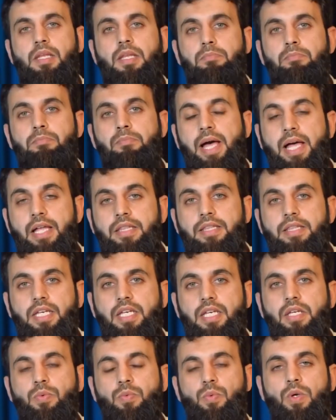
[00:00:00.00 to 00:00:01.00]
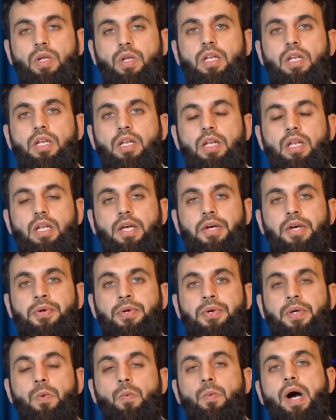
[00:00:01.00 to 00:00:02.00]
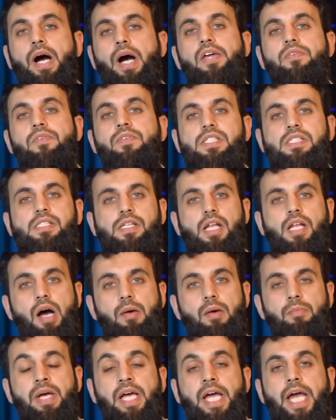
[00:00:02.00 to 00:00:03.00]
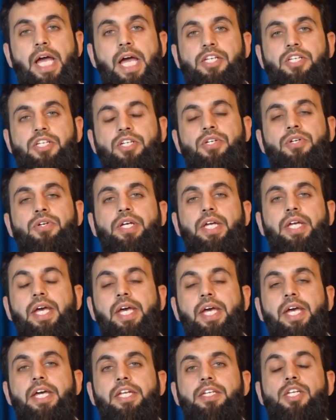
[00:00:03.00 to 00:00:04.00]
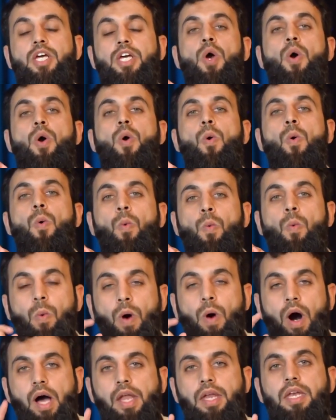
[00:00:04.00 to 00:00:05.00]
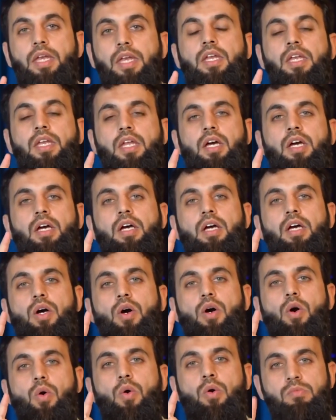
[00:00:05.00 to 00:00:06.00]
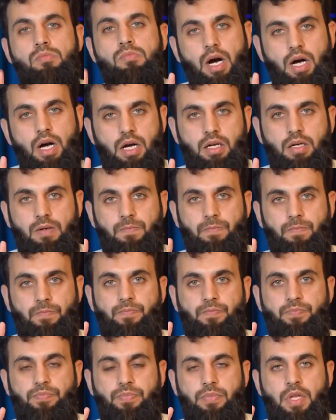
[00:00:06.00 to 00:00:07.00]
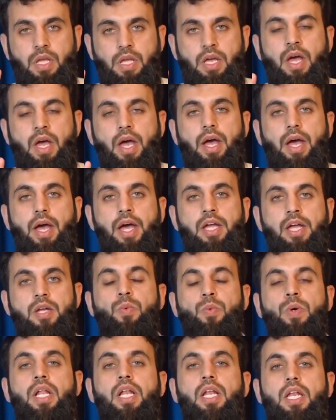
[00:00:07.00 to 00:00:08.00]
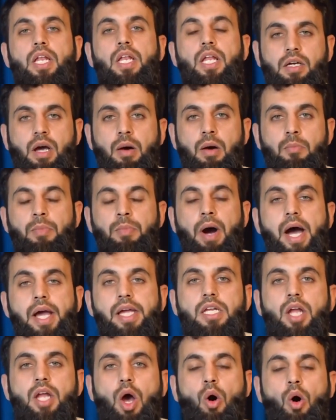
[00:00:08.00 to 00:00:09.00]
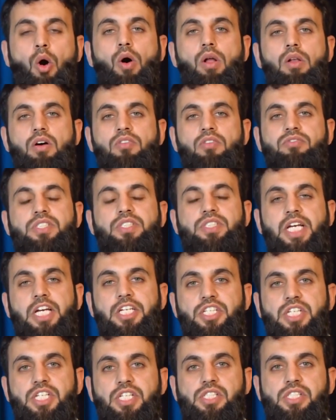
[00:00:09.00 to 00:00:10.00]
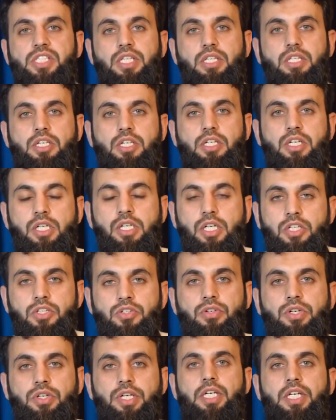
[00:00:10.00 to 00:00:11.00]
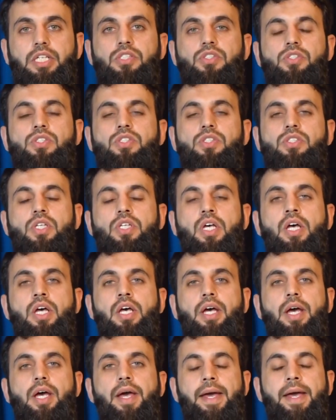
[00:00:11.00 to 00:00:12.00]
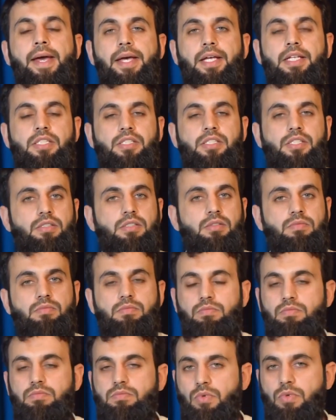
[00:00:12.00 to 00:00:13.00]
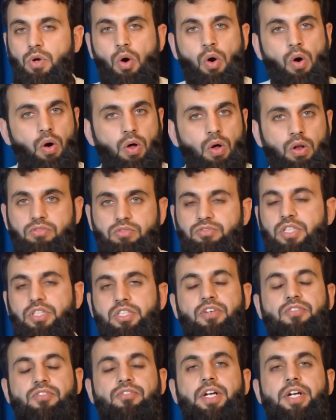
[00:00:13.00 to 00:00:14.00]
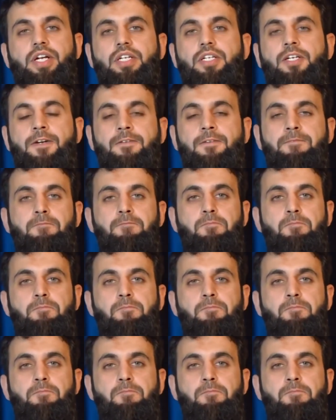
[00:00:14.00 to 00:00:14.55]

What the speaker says: The Mahdi will revive Islam and create one Ummah, and will combine all of the sections in the countries and all of the different